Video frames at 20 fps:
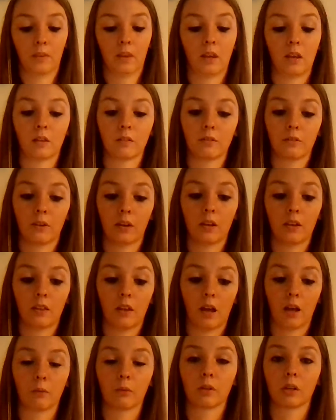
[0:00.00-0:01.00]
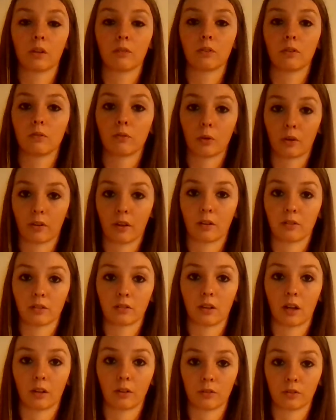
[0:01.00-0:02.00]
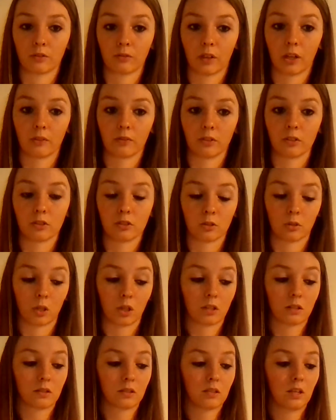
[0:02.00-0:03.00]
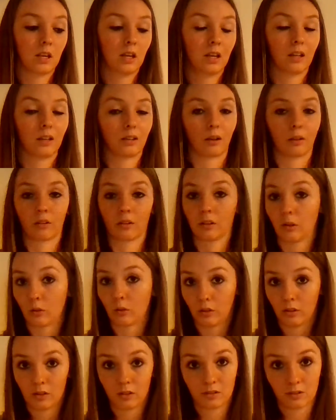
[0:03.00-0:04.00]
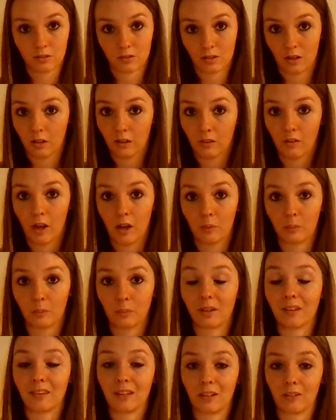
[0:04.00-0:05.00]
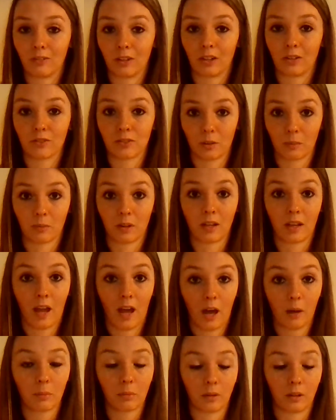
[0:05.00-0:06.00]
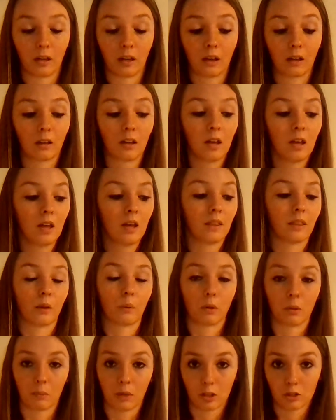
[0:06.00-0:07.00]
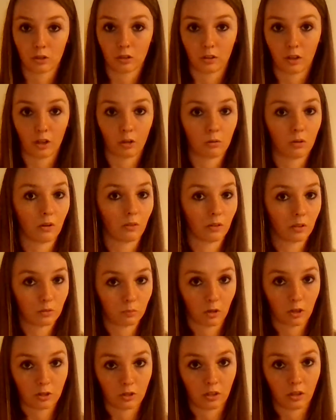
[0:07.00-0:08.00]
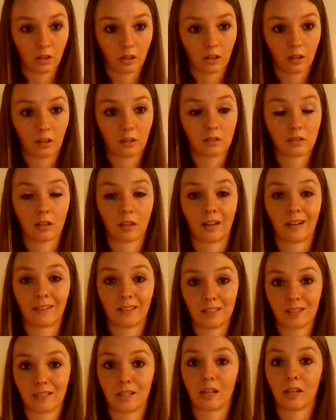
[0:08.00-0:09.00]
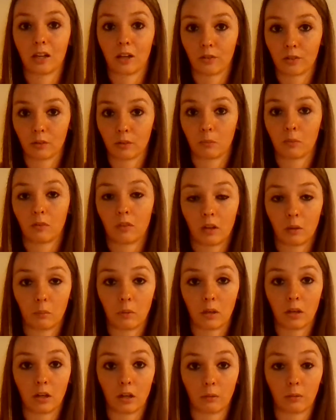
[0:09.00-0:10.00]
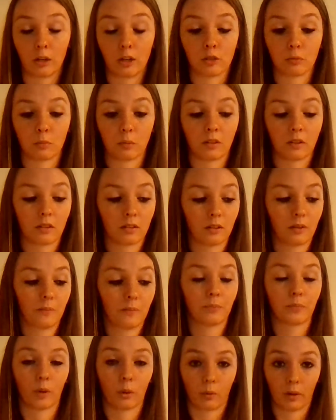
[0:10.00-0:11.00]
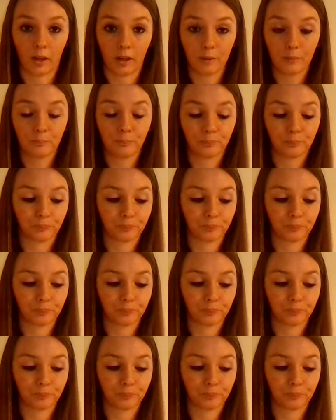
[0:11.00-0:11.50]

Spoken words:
And fifth, I will give you $4,000 of life insurance. Now they know that this is not a lot, but in the event of something happening, they want to make sure that whoever is watching the kids could at least take care of some of the immediate arrangements. Okay?